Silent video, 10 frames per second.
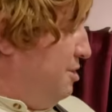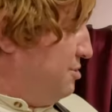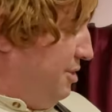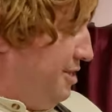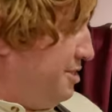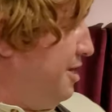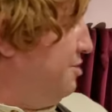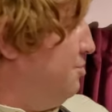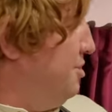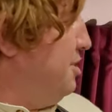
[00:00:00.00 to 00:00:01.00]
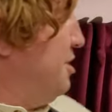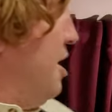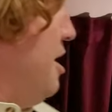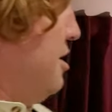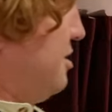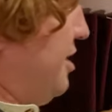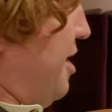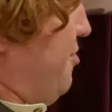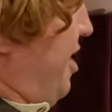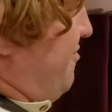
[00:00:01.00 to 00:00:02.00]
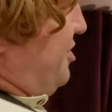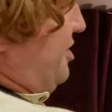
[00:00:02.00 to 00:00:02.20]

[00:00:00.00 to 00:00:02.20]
So let's get to this. Today we have a